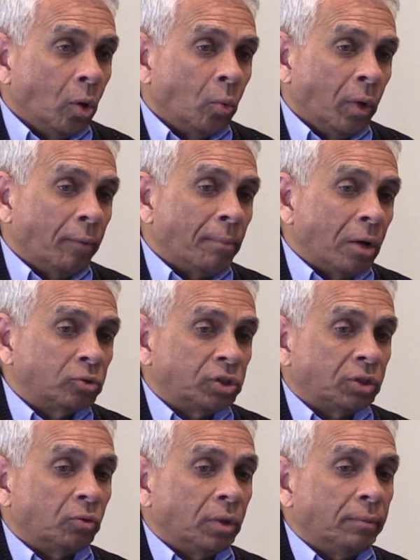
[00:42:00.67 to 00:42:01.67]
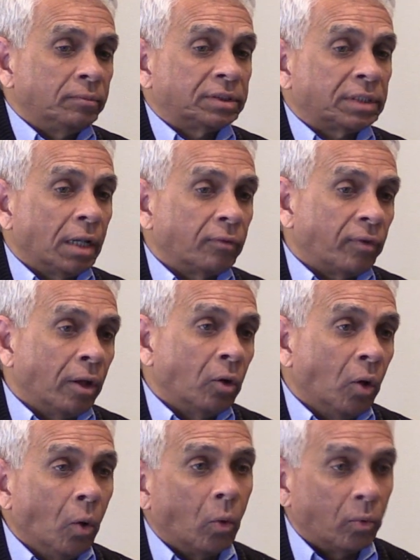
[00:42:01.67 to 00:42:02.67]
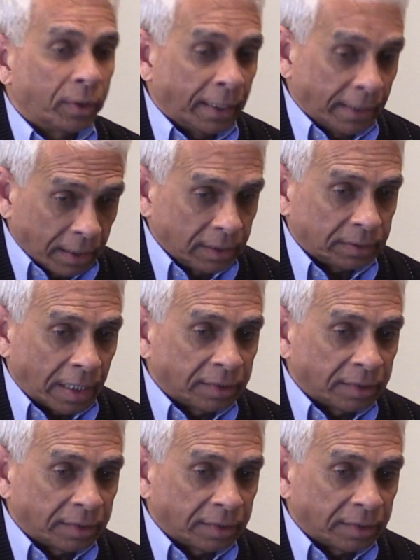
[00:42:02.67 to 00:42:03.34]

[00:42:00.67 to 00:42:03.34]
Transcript: where Mao Zedong himself alone, and that is